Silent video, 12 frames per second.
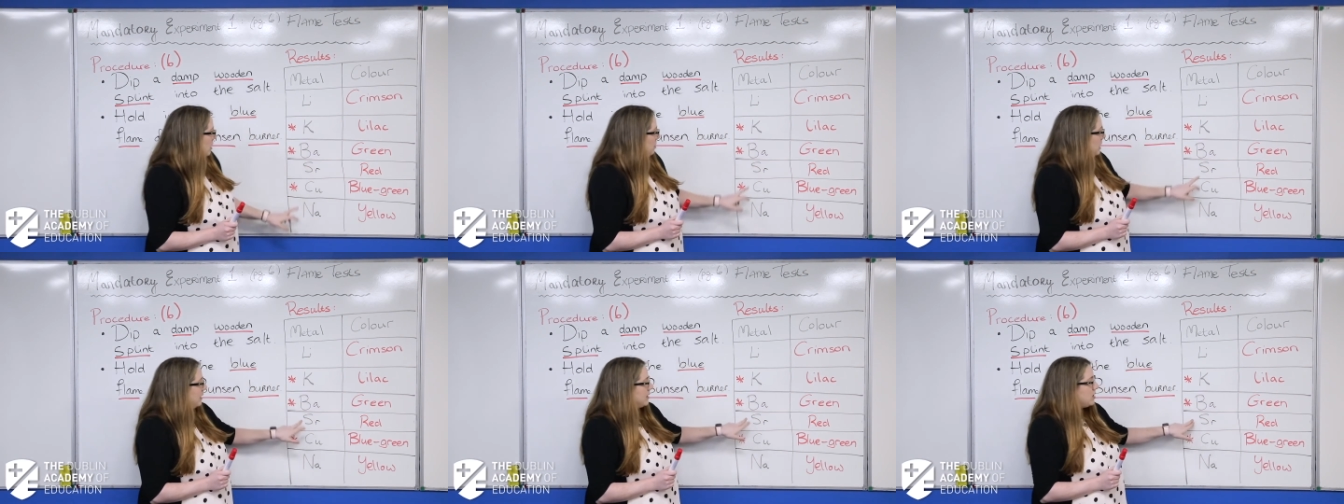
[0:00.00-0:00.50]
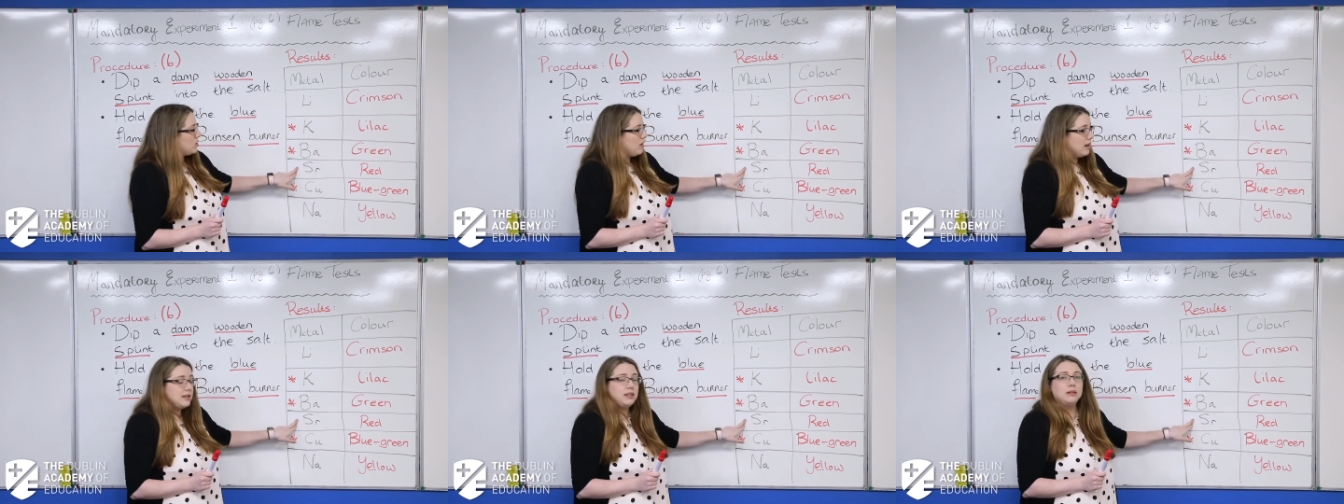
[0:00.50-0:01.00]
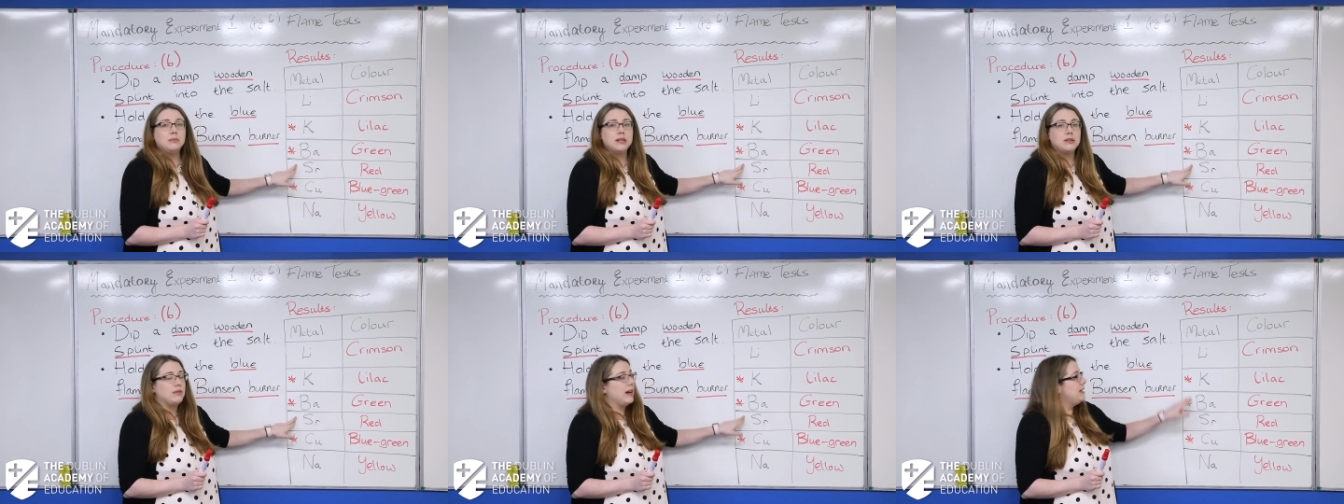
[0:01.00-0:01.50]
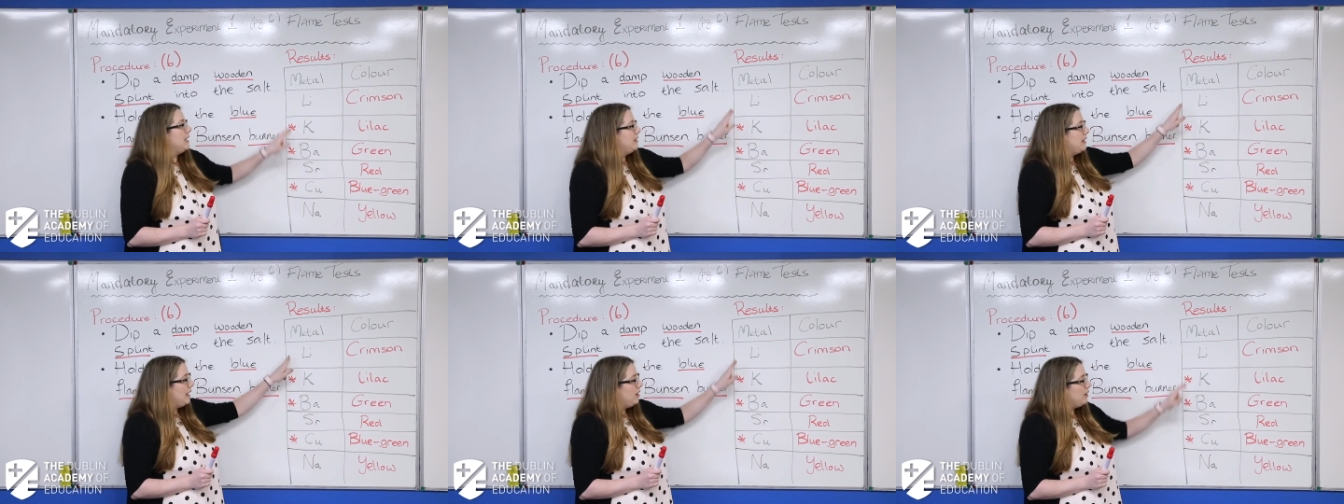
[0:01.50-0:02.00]
because strontium is red
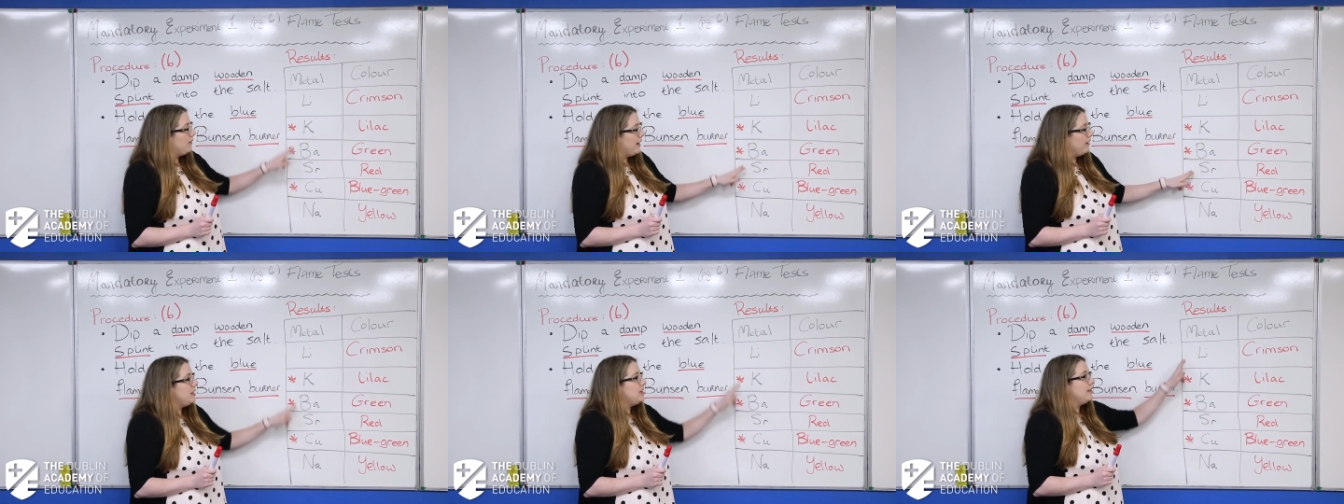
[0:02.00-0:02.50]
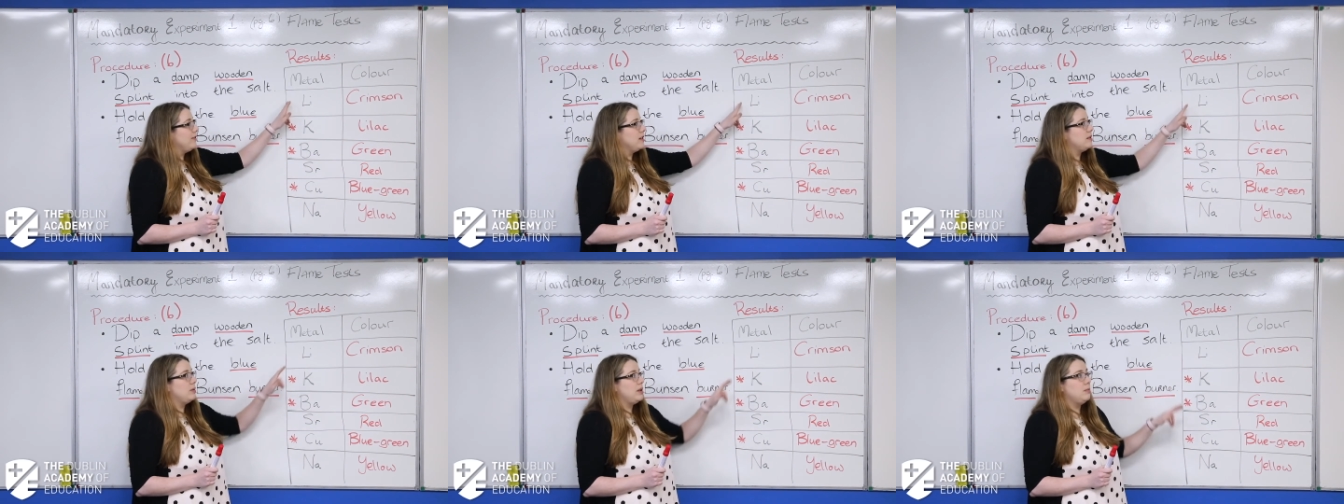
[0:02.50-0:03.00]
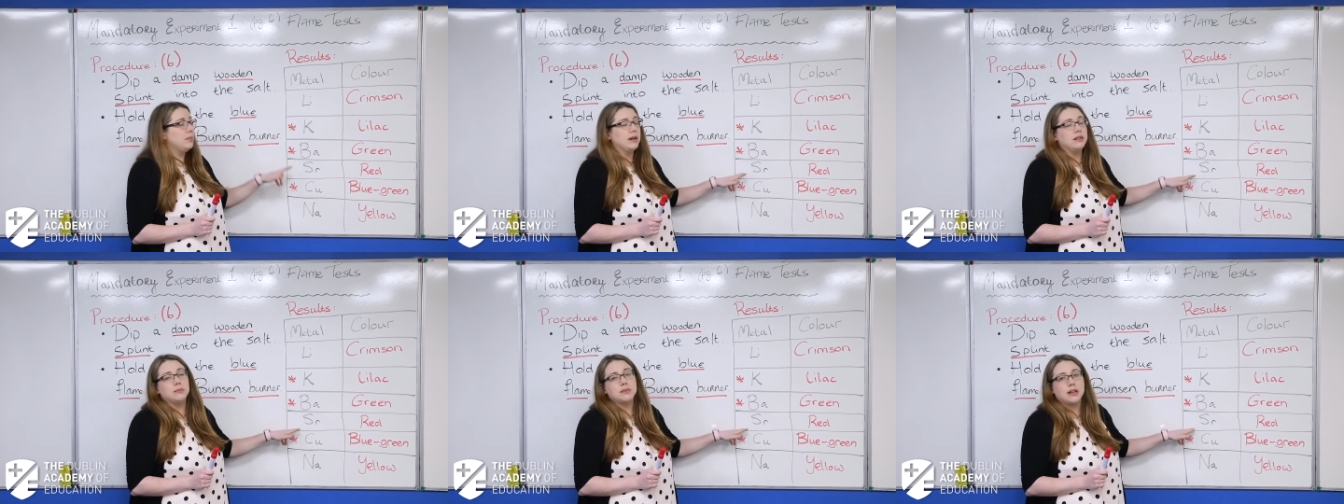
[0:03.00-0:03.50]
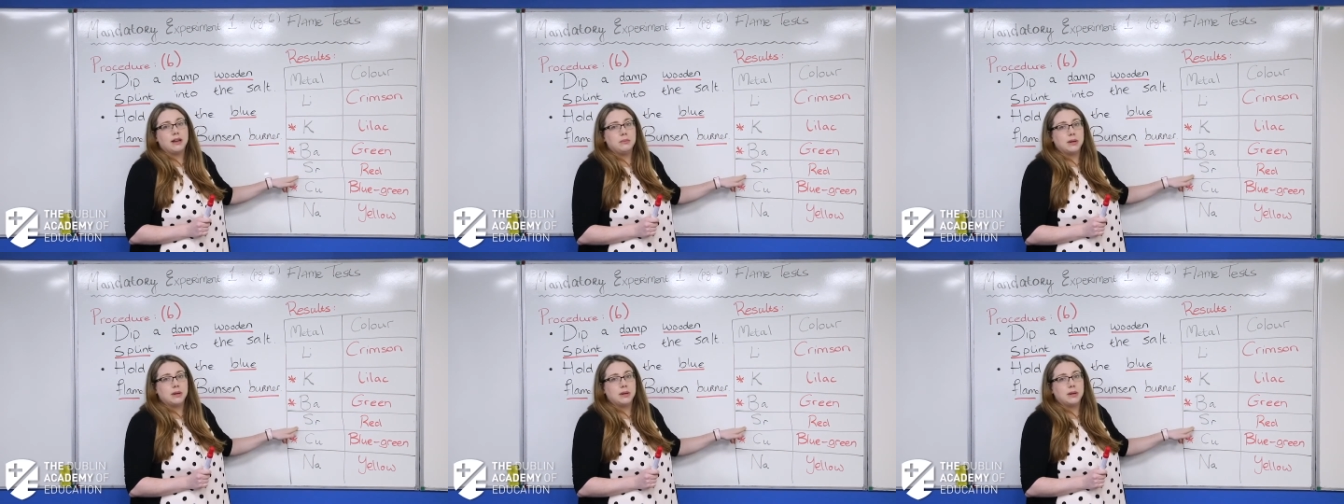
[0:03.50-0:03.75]
and they look very different when you burn them side